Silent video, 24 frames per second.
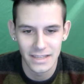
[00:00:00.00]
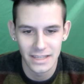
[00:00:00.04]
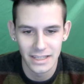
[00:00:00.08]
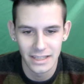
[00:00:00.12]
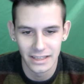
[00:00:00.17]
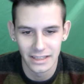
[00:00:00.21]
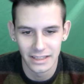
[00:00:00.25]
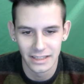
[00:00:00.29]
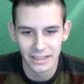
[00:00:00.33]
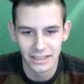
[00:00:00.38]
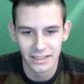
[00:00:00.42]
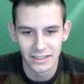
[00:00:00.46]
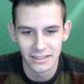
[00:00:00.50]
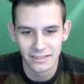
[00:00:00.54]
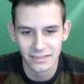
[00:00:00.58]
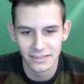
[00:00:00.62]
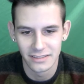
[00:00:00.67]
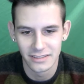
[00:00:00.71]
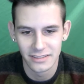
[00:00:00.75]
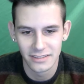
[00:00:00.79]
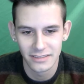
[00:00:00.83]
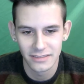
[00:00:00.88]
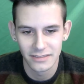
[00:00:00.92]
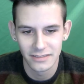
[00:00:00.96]
And
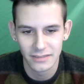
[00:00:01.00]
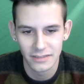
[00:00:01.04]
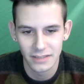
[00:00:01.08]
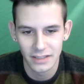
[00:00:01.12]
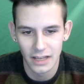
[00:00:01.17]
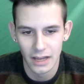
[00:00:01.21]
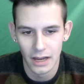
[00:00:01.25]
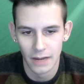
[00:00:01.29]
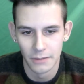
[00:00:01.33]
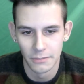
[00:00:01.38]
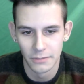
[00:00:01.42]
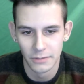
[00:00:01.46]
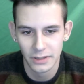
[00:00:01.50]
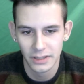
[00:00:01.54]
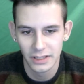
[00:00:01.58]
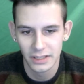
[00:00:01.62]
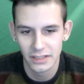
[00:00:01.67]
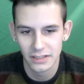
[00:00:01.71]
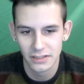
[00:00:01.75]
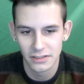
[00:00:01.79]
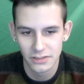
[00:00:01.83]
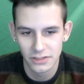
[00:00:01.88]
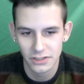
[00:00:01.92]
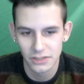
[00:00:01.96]
I
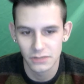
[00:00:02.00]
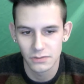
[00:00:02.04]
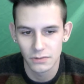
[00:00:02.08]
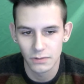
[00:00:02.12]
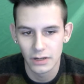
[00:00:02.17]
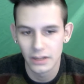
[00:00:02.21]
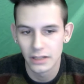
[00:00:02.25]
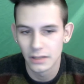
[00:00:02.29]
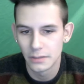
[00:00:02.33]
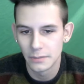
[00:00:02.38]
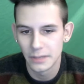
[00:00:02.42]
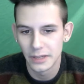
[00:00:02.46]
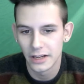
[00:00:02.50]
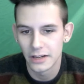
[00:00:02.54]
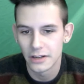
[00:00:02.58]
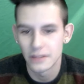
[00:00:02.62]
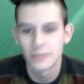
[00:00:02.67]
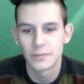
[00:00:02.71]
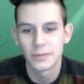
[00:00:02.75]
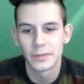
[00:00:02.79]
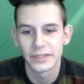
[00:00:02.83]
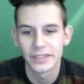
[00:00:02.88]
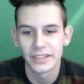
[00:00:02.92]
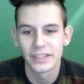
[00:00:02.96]
really just wanted to be
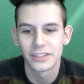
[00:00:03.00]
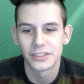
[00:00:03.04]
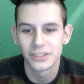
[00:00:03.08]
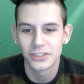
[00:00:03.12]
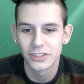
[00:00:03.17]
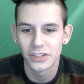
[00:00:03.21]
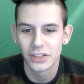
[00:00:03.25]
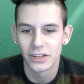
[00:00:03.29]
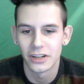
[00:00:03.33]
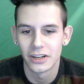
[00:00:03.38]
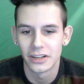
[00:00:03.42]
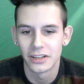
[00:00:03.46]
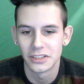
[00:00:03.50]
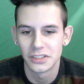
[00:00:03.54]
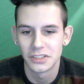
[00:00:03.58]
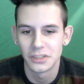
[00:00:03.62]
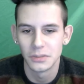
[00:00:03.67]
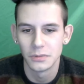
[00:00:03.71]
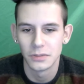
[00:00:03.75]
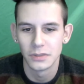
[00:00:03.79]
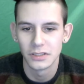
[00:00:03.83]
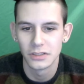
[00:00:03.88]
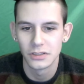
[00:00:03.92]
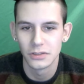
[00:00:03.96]
100% sure she
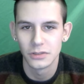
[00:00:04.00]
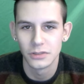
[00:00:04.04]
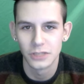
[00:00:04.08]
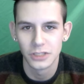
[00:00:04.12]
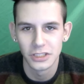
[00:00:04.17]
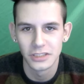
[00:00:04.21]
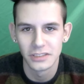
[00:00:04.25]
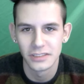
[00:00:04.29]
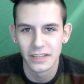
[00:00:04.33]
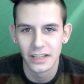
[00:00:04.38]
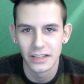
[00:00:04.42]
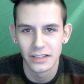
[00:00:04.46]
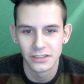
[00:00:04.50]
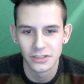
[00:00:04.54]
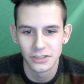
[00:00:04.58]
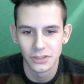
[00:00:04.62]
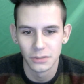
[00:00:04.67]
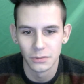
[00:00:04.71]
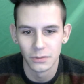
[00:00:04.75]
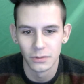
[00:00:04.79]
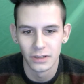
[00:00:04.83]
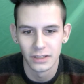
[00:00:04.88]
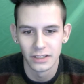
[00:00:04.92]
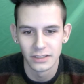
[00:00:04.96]
was who she said she
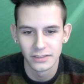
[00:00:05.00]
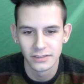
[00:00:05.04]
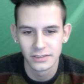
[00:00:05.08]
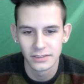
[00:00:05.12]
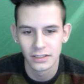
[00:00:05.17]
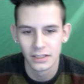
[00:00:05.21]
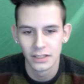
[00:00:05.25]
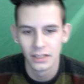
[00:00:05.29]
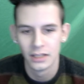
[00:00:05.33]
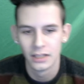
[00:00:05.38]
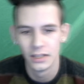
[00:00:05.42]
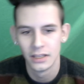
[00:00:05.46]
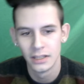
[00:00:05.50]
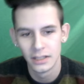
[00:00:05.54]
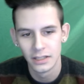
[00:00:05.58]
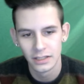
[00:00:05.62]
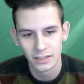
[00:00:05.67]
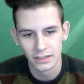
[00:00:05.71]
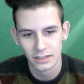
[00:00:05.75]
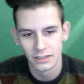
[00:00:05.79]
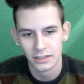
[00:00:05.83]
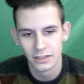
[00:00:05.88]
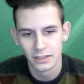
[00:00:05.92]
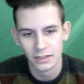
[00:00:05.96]
was
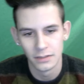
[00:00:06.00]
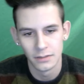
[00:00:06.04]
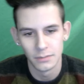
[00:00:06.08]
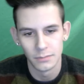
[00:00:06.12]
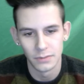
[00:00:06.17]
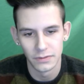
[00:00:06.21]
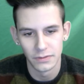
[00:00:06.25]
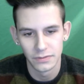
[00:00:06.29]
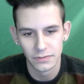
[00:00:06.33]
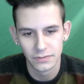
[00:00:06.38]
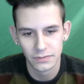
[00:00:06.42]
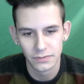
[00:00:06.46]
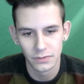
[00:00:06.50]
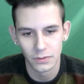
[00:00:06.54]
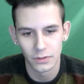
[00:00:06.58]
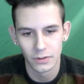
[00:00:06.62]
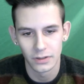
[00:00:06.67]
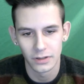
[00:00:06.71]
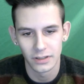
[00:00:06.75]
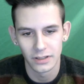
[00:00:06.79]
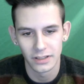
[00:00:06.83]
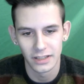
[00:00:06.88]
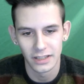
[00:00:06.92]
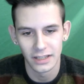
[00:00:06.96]

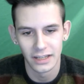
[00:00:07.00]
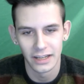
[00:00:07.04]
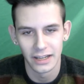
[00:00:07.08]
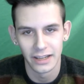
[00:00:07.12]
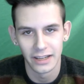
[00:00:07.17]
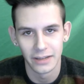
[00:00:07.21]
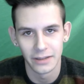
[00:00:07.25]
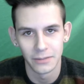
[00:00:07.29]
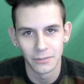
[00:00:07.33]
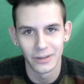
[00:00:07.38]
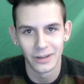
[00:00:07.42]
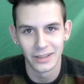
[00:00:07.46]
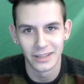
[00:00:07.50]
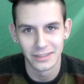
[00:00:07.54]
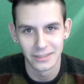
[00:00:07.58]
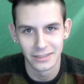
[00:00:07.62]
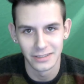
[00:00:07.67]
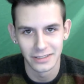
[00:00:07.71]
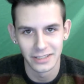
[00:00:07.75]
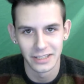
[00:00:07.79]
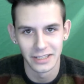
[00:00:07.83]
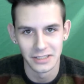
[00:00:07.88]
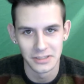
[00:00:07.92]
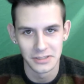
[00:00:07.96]
before I
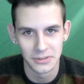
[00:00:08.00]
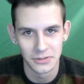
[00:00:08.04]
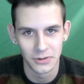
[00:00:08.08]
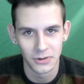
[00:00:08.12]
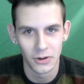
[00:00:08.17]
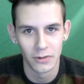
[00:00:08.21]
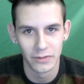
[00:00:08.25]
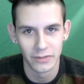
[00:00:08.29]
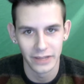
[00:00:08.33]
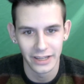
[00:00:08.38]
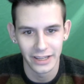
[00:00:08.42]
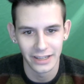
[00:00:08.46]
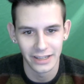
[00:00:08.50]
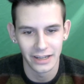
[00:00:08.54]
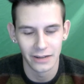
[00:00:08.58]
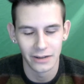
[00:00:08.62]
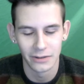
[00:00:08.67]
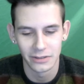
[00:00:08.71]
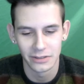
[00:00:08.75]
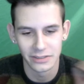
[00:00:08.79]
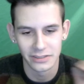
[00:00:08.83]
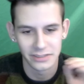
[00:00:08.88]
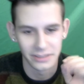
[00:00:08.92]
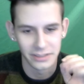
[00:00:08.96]
went and drove eight
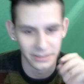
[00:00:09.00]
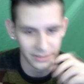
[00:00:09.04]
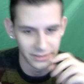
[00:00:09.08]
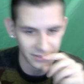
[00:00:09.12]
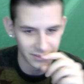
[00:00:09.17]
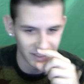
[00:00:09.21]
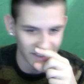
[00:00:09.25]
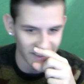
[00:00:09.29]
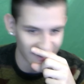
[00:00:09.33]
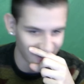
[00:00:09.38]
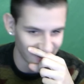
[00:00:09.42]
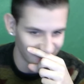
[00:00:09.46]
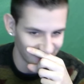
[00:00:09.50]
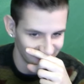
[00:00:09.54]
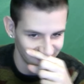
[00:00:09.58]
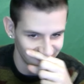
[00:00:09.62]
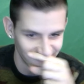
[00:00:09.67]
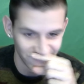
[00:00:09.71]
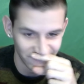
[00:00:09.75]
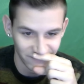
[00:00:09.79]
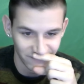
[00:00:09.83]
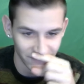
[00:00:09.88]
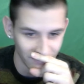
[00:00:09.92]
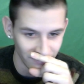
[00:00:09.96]
hours to see her.
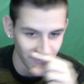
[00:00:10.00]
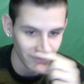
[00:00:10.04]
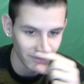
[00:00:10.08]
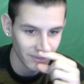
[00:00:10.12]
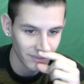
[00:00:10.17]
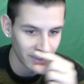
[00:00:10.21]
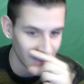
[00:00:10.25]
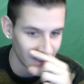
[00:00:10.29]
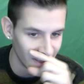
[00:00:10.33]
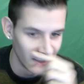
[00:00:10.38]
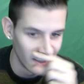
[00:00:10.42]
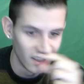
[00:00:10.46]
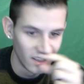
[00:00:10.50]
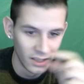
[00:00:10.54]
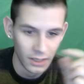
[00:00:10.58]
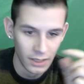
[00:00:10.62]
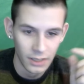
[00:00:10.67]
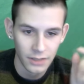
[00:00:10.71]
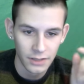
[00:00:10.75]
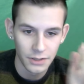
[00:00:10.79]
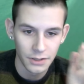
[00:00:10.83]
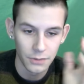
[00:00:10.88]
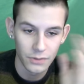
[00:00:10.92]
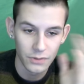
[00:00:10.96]

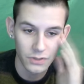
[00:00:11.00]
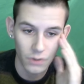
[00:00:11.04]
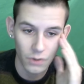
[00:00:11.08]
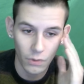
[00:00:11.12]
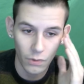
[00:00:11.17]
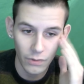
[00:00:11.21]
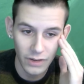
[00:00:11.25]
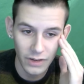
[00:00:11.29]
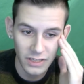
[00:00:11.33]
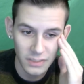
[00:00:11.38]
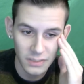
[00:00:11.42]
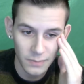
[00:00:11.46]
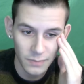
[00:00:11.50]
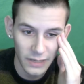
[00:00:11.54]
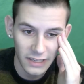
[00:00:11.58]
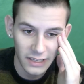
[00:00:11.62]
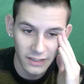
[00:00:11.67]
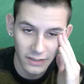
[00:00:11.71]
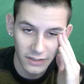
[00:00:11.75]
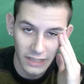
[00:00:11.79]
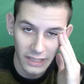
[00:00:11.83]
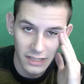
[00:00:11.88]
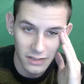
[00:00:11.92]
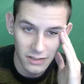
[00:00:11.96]
There was always
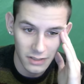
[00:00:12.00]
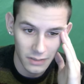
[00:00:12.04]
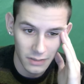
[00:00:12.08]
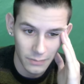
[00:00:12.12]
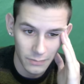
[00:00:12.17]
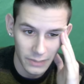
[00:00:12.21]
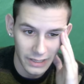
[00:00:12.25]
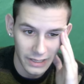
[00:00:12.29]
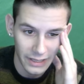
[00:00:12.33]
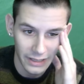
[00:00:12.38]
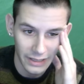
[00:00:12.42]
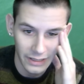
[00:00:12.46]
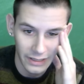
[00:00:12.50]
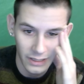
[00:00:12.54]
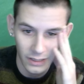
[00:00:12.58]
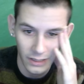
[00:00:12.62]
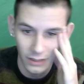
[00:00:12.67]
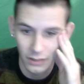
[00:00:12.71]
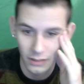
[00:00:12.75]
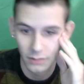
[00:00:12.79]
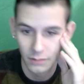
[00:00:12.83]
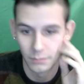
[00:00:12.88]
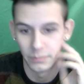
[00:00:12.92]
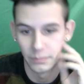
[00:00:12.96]
speculation in my head,
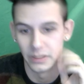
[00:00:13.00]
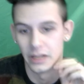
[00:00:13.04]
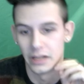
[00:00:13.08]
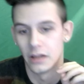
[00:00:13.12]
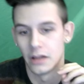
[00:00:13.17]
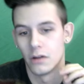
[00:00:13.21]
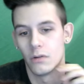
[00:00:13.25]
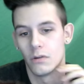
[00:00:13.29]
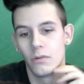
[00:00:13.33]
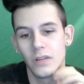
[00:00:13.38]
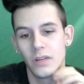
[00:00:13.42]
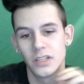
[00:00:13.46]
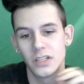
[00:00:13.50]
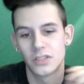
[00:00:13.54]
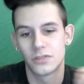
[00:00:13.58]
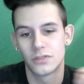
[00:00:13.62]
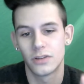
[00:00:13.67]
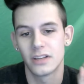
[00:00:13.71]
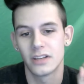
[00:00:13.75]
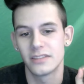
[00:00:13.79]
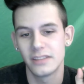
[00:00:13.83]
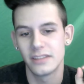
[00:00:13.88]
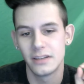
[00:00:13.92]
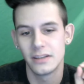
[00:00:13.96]
but I always
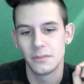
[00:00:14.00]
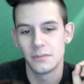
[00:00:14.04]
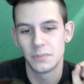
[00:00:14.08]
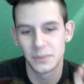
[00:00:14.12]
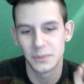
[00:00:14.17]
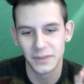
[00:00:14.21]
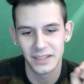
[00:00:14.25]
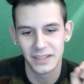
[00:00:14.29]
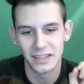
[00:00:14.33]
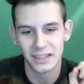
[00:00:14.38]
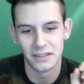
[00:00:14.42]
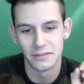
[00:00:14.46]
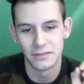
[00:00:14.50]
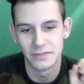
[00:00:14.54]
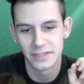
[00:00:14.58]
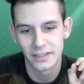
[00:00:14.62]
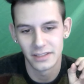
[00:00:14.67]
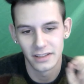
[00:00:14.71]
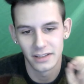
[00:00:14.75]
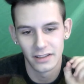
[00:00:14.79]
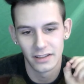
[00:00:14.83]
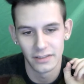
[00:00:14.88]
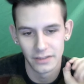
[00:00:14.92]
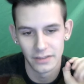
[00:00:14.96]
trusted and believed
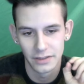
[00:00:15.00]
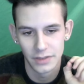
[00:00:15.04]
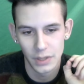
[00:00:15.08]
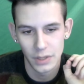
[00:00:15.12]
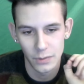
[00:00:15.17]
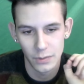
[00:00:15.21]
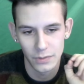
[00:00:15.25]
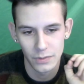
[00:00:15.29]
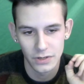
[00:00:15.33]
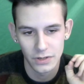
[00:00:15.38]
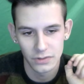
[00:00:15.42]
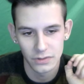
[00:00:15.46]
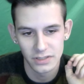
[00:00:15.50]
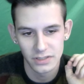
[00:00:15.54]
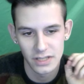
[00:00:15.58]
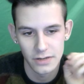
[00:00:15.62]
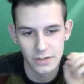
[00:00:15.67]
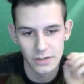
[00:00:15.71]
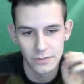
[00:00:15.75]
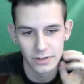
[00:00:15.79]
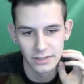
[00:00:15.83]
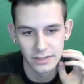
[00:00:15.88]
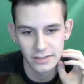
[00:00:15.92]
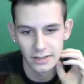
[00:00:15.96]
that there were no
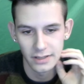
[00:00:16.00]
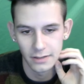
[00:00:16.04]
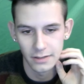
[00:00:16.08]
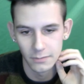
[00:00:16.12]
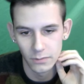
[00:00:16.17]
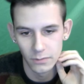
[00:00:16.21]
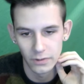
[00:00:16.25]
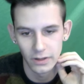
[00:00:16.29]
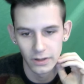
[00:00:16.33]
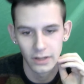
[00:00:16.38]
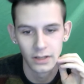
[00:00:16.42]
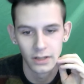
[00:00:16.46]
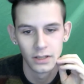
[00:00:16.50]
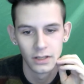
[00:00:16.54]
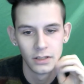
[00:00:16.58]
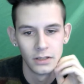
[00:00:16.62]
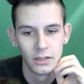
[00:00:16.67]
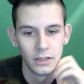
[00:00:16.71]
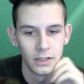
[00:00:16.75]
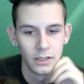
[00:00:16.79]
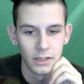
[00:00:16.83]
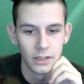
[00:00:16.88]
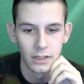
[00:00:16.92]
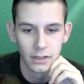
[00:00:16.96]
secrets anymore.
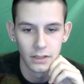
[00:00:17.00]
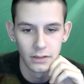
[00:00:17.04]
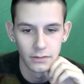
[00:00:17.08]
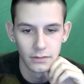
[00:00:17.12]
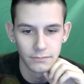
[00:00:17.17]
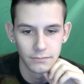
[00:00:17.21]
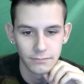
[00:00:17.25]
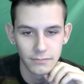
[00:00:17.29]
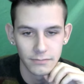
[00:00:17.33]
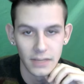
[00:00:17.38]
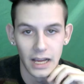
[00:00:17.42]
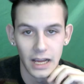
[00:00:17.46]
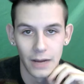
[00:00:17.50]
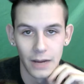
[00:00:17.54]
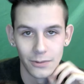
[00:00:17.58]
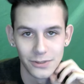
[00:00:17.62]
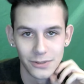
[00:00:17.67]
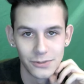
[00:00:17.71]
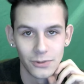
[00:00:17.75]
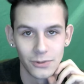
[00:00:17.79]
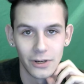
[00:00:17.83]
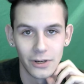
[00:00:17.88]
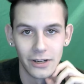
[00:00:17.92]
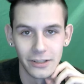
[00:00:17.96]
I
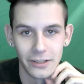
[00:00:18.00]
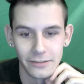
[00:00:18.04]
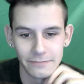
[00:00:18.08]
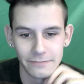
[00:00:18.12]
was wrong.